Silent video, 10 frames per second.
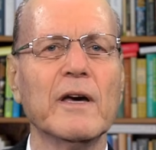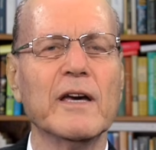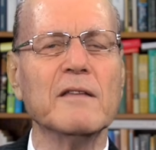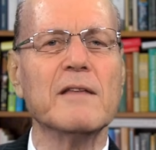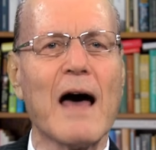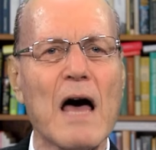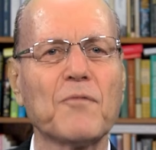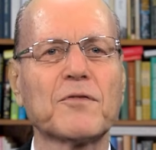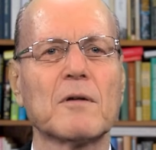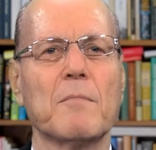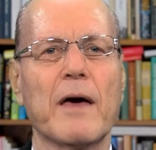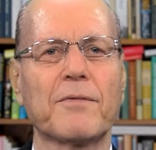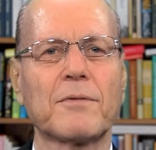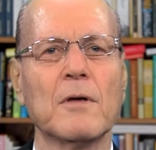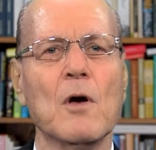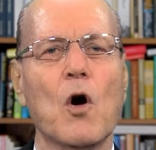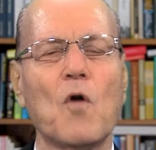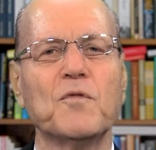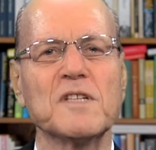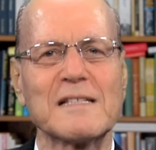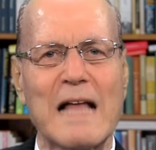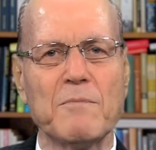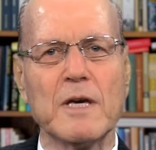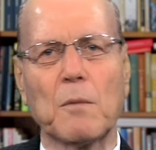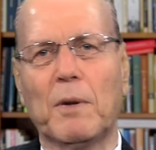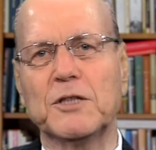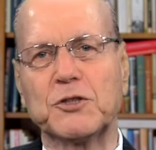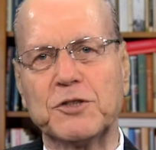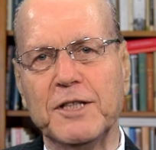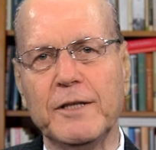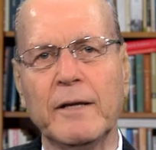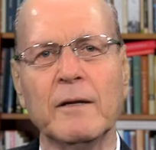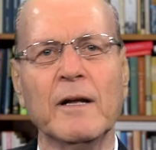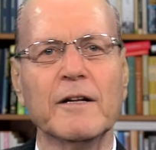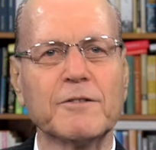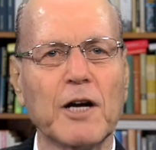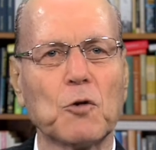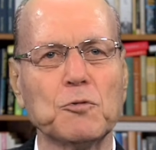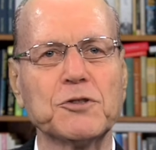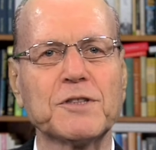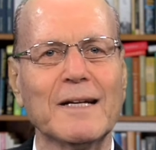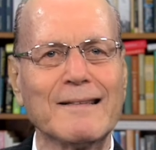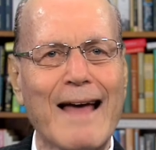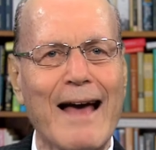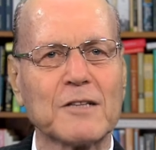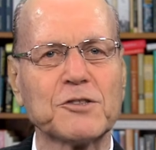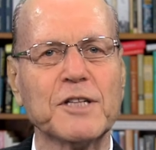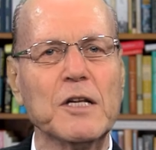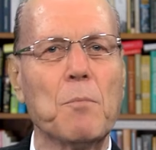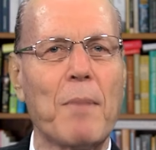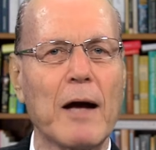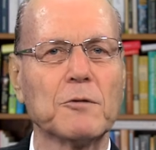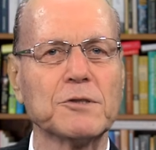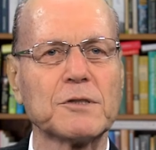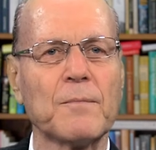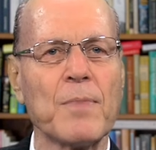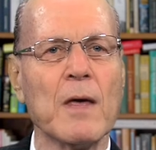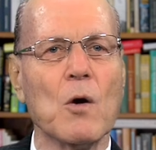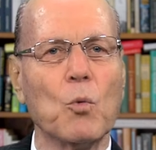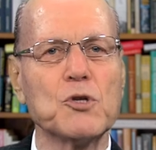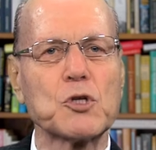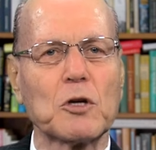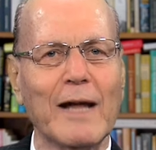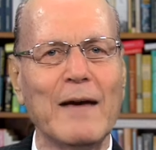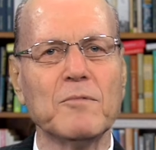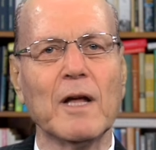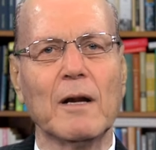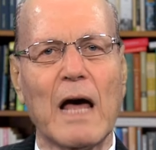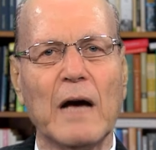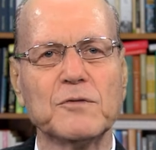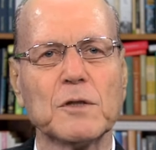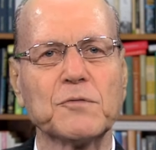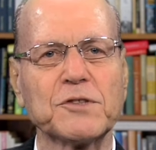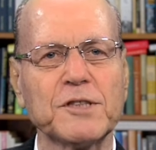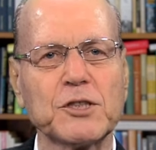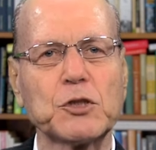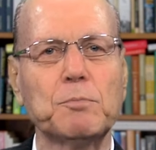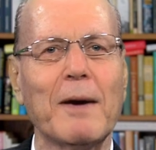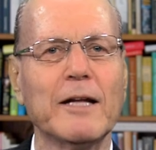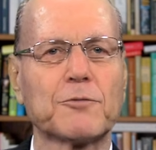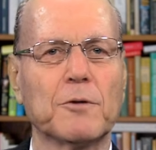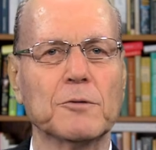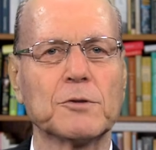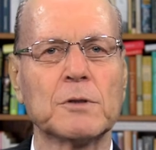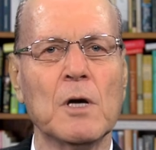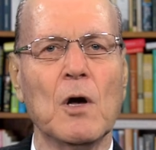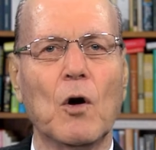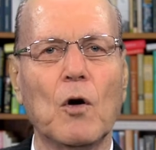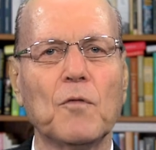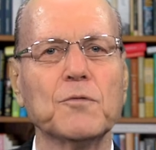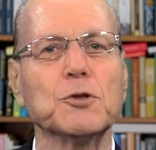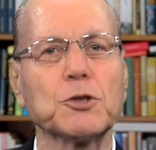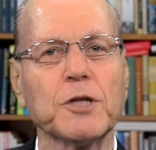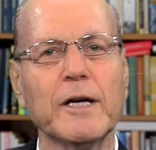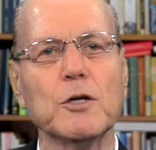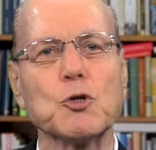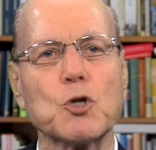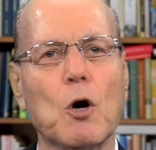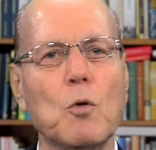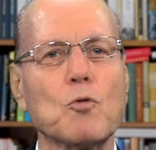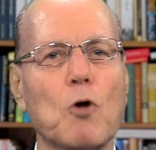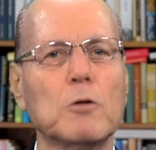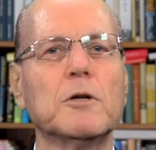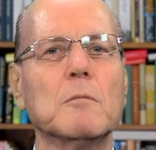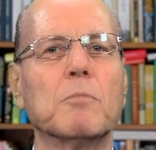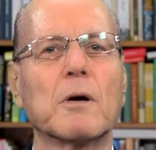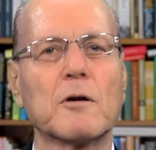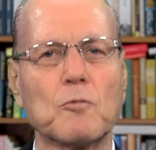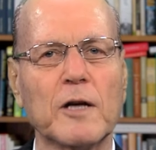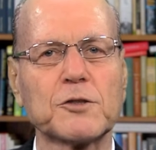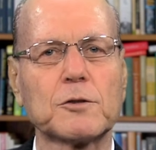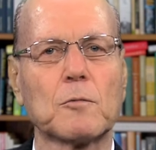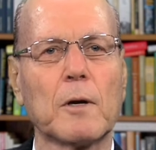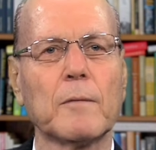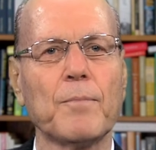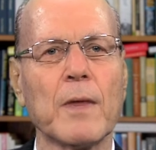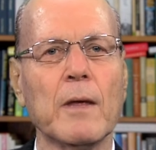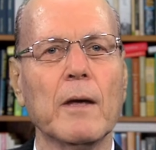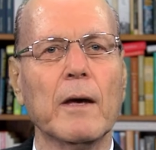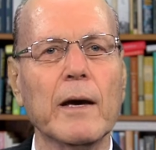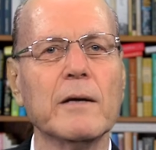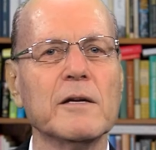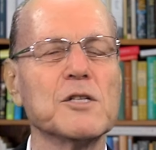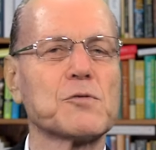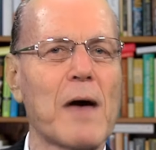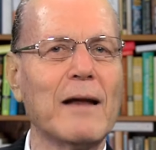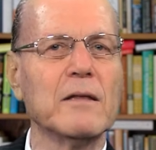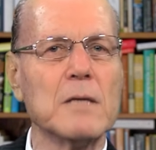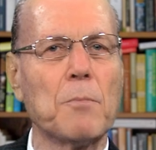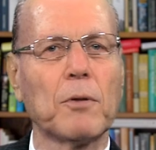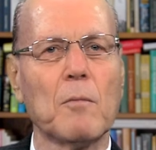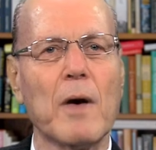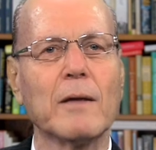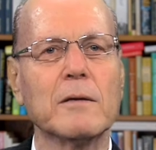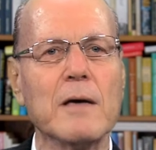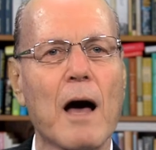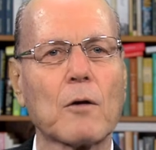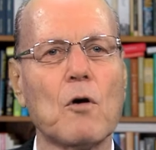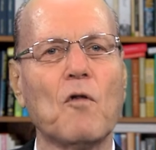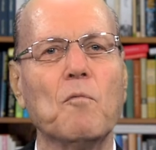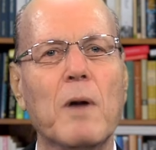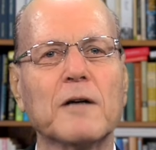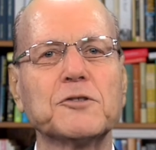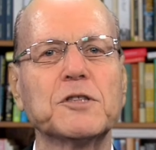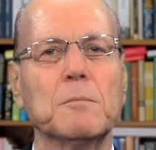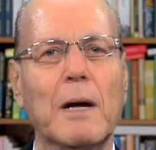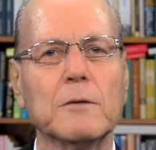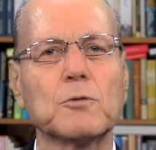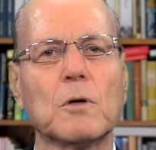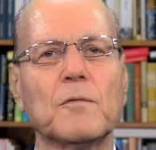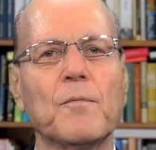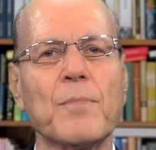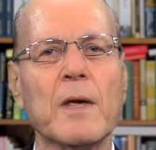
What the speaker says: in the aftermath of Islamic Palestinian terrorist attacks in Paris, which claimed the lives of 6 patrons of Chez Joe Goldenberg restaurant and Israeli diplomat Yaakov Bar Simantov,